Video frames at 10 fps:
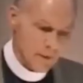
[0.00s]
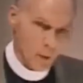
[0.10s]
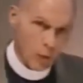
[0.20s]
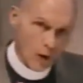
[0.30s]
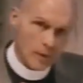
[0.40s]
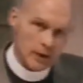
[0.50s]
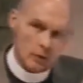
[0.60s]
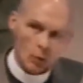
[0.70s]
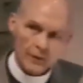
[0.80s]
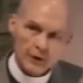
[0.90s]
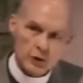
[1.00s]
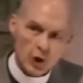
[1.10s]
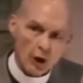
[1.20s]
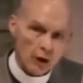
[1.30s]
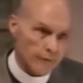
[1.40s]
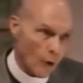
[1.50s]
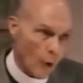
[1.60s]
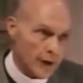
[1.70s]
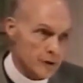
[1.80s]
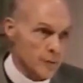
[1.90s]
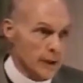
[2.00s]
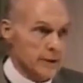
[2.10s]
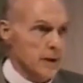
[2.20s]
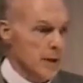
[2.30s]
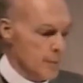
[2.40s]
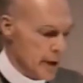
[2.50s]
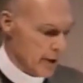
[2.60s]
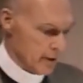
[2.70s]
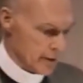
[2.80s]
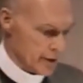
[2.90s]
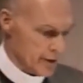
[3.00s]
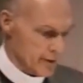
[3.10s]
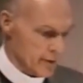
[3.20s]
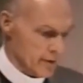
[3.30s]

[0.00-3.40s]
the woman with the jar of ointment appears.